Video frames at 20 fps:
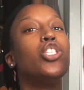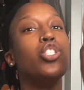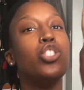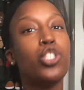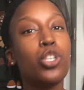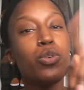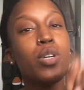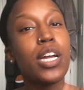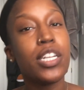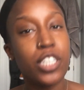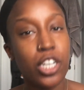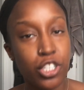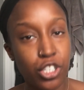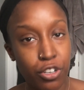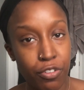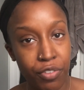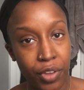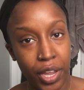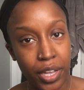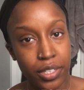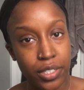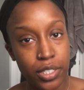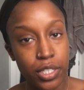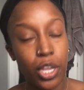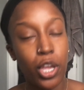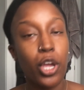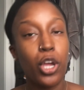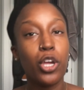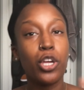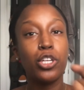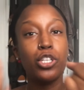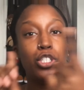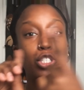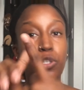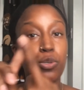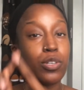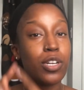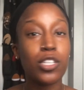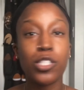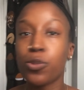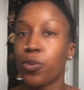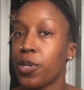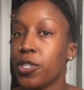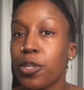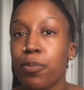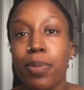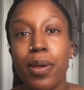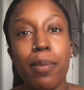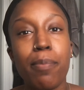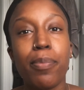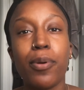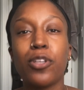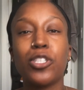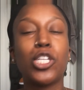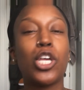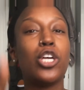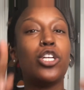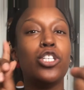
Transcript: Do not touch your face. Do not squeeze your pimples.